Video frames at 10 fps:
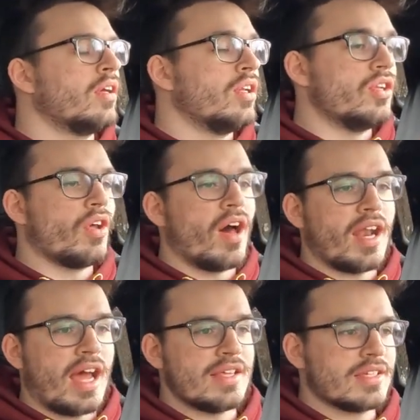not
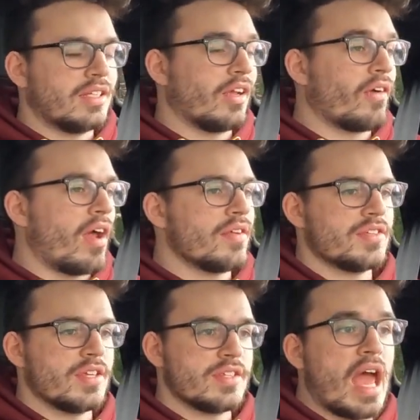as cleared out as
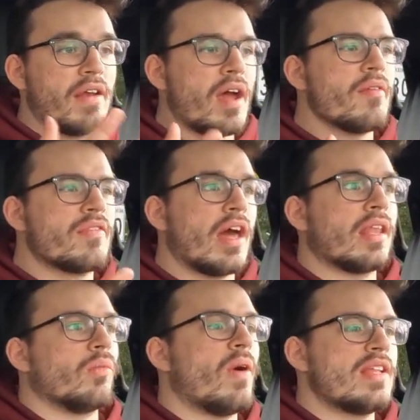it is now. Now we've got
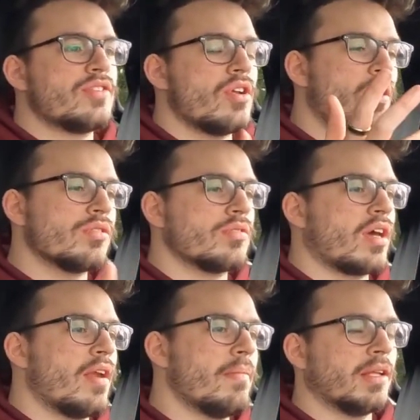like wet snow, so it's
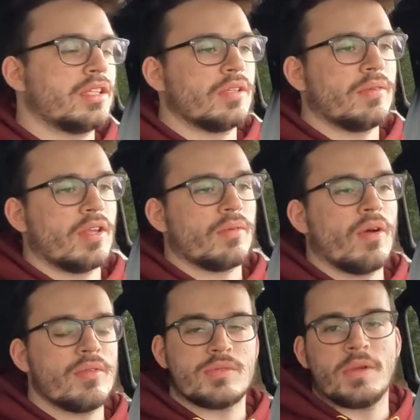kind of melting the one on the
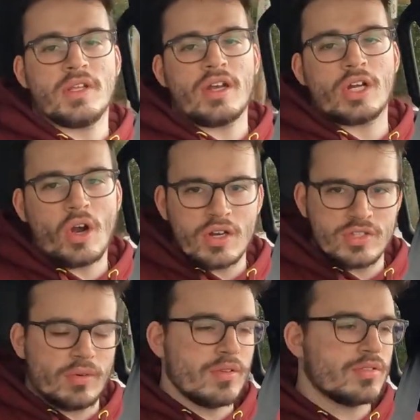road. There's been a lot of cars on
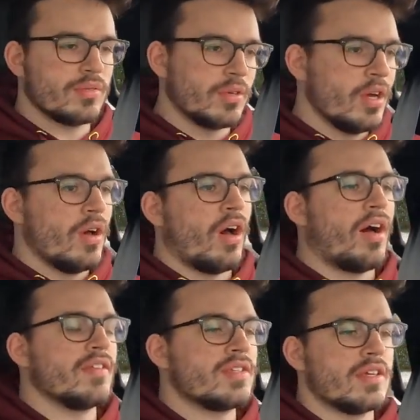the road, so
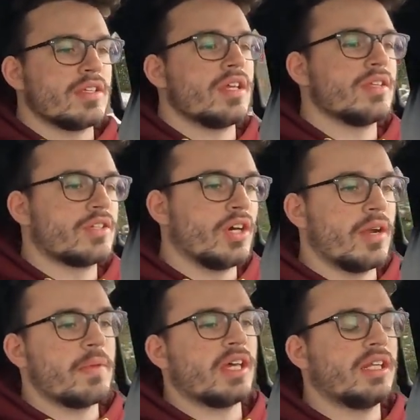obviously it's
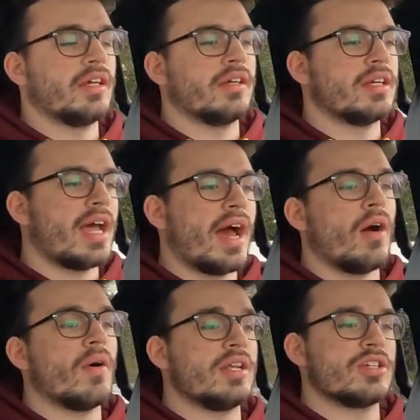gonna be clear
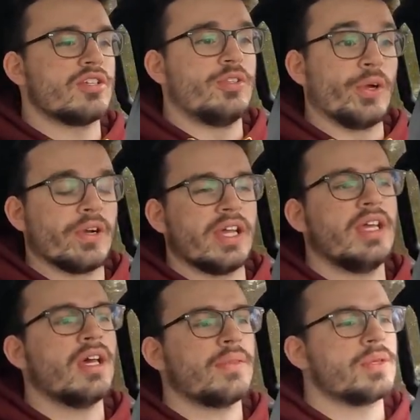now and just
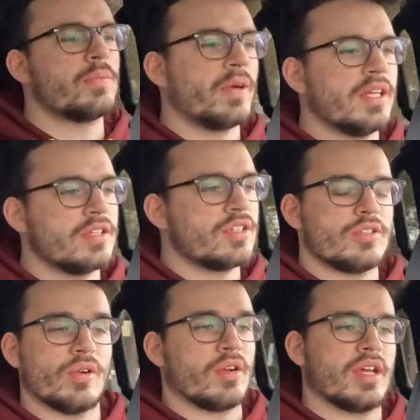dirty at this point. It's just
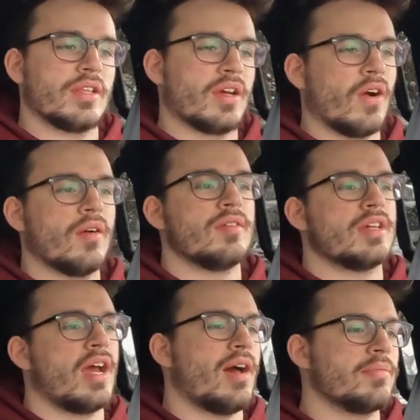dirtying the car, which
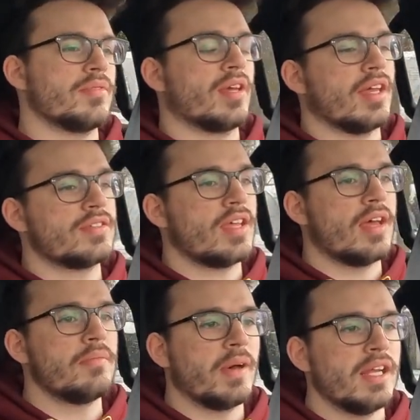I absolutely can't
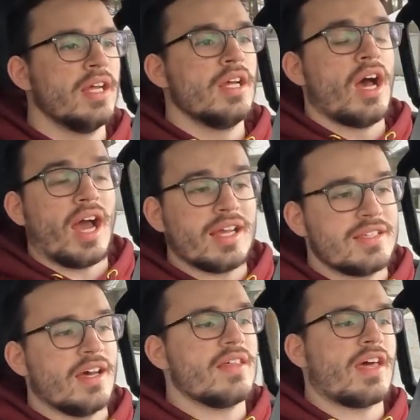stand. But I can
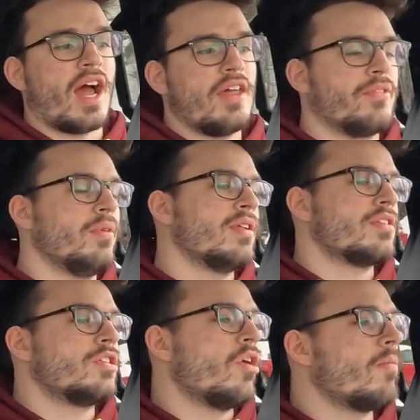tell you that I threw it into
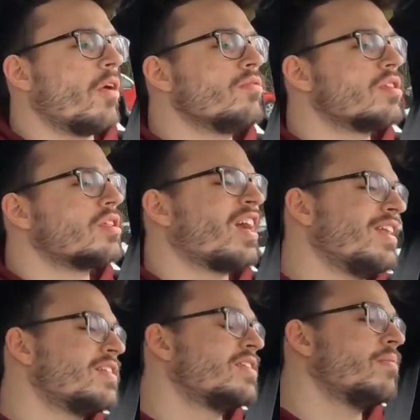snow mode just to kind
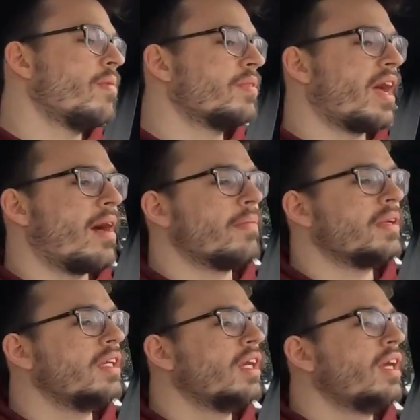of see what would happen,